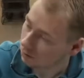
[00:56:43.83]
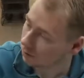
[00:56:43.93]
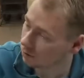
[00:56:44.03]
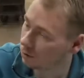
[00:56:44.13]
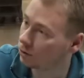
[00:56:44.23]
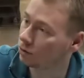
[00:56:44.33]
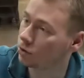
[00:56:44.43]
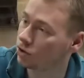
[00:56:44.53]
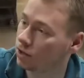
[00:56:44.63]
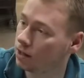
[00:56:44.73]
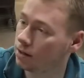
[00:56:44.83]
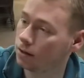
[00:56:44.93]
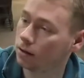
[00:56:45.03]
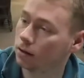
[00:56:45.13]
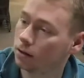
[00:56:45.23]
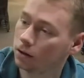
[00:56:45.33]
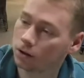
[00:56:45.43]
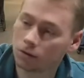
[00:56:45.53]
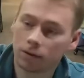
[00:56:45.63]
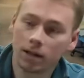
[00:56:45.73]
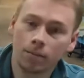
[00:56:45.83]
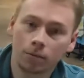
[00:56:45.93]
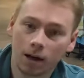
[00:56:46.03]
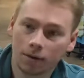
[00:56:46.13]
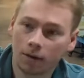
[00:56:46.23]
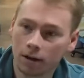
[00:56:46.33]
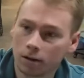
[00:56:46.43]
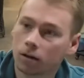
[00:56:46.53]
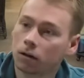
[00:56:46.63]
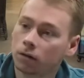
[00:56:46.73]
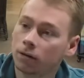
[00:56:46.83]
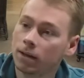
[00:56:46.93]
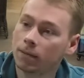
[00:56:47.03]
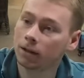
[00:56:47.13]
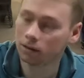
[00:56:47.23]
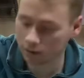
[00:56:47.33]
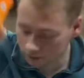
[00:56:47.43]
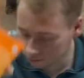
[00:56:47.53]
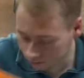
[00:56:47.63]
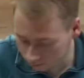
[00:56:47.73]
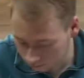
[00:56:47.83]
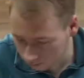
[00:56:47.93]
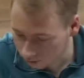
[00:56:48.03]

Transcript: Neutrogena Cream right there. Cream and cleanser.